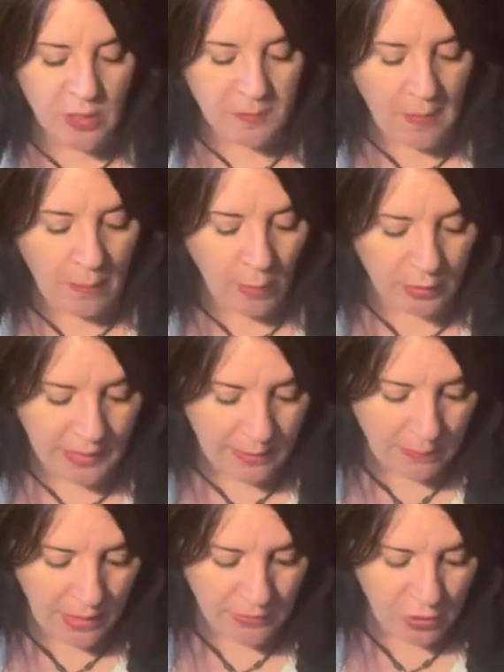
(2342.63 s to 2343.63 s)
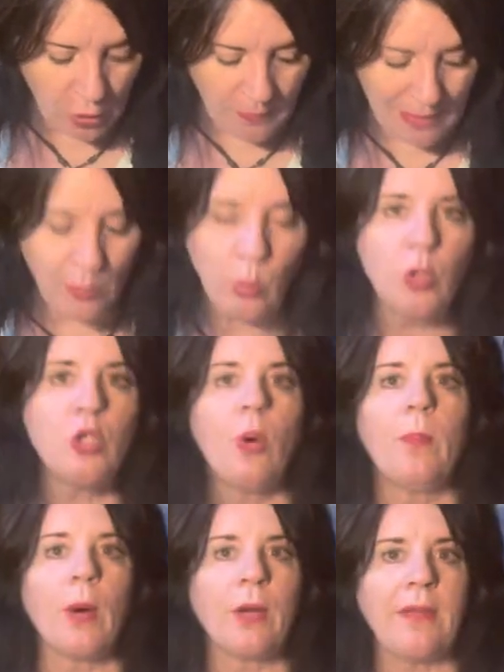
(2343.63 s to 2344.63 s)
is my birthday month, so maybe we'll do a
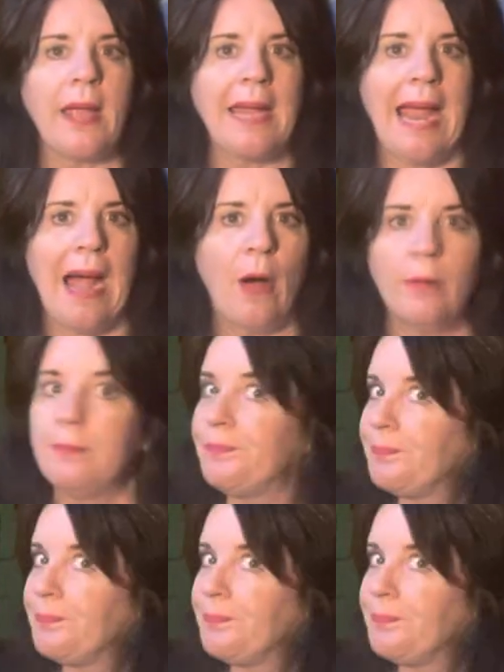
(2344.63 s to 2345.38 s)
birthday cow.